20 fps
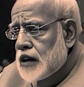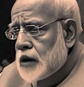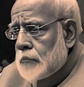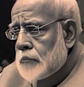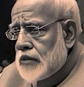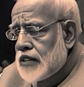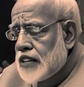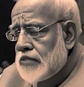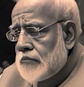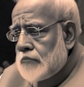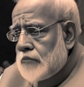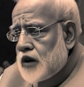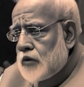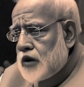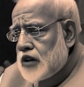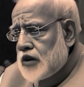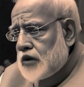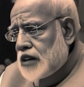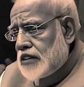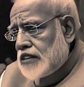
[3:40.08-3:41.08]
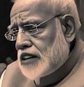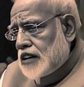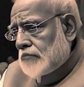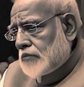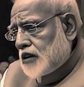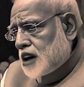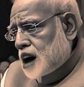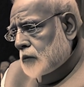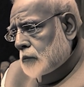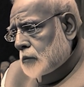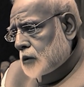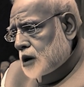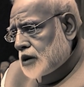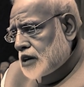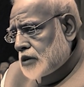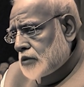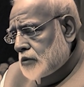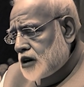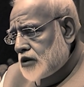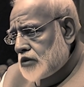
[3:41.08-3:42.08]
I mean, he's very good at giving our
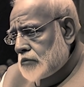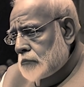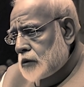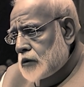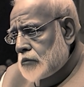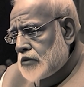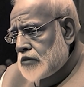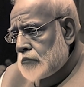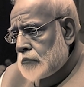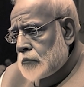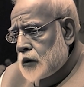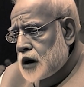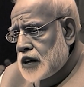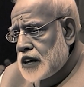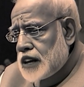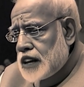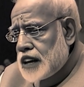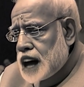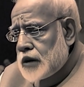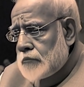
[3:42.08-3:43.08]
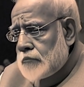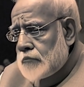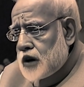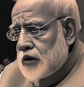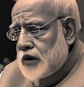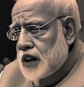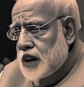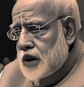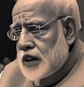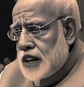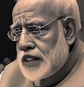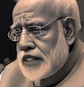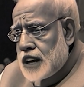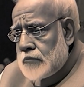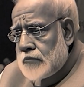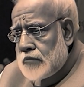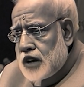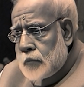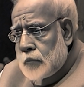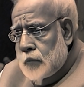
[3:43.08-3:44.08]
party large amounts of money, and I'm very good at
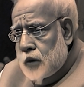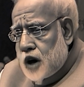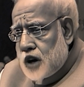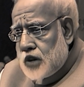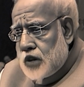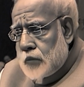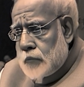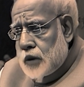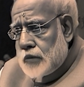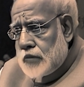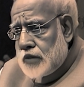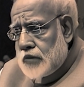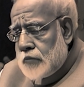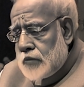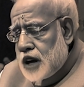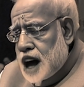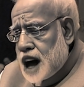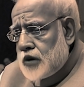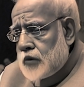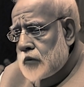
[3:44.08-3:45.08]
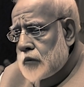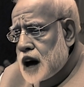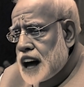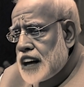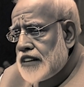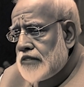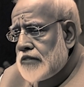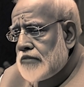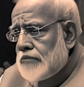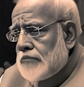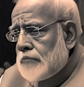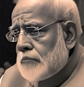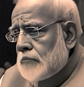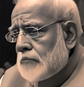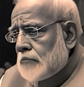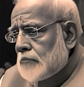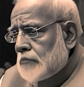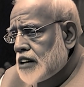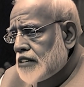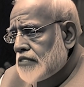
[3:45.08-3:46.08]
giving him large amounts of contracts.
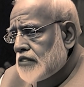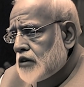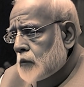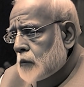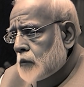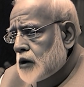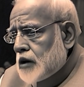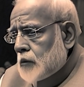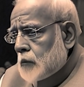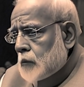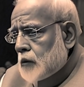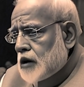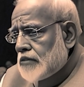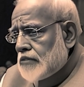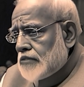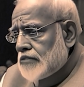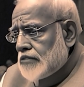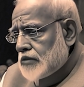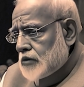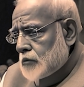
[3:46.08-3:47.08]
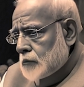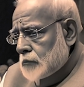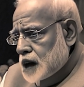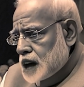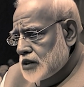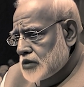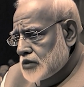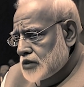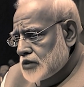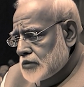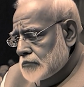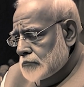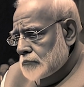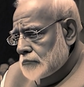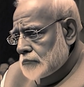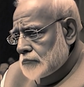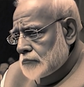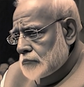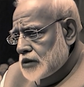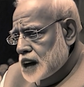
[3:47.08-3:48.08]
It's a win-win situation.
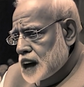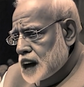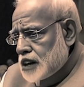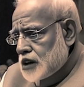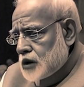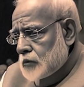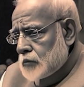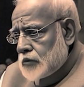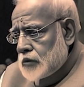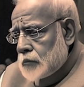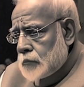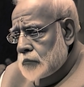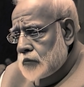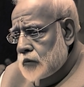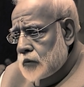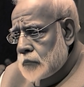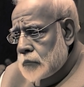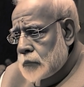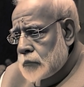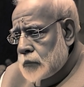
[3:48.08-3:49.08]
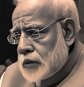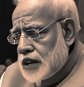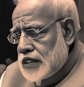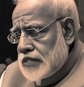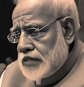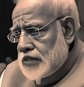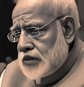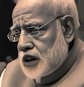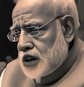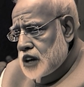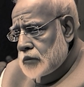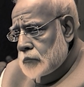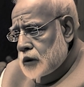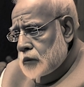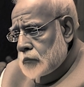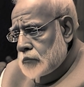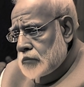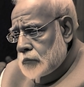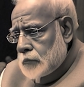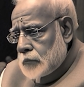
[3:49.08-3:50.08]
I know some of you may be concerned
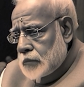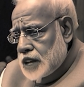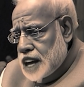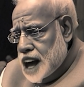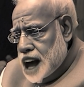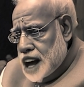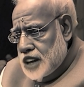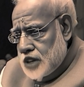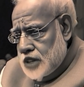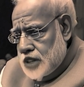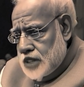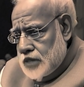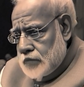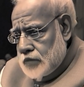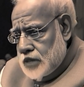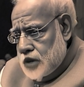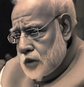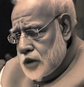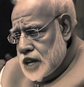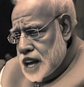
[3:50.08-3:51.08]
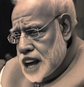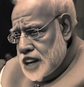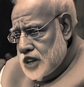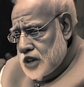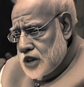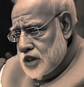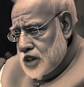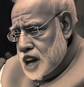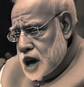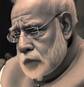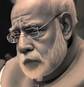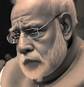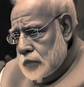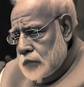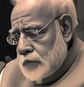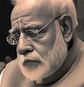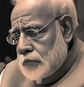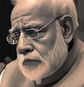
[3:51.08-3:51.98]
about the implications of this relationship.